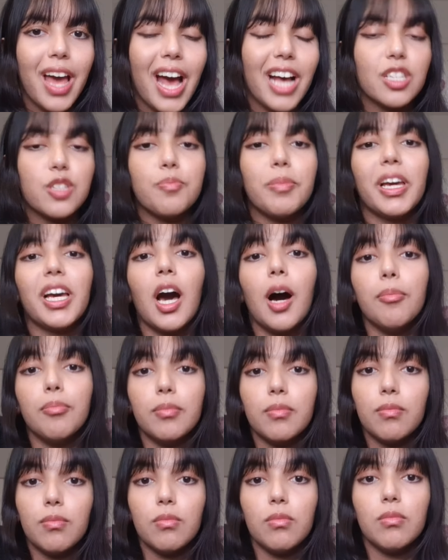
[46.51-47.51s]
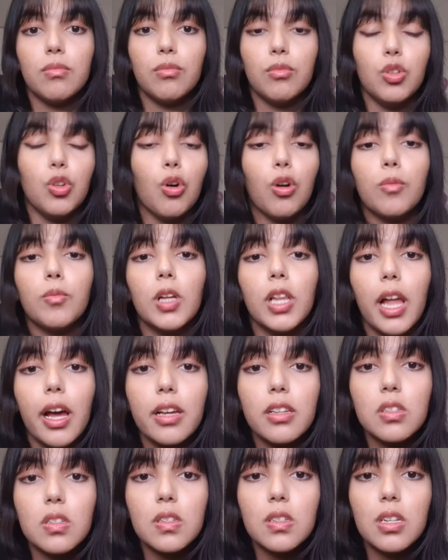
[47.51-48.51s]
has become
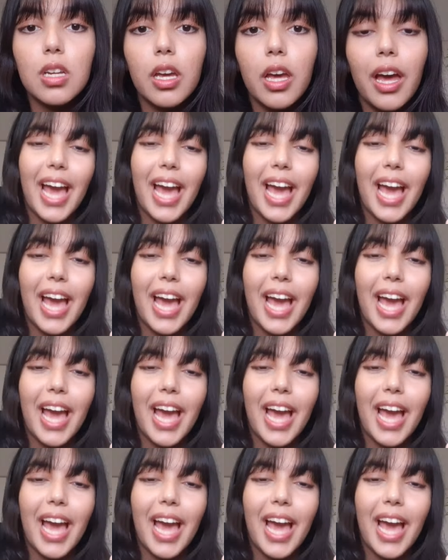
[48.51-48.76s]
normalized.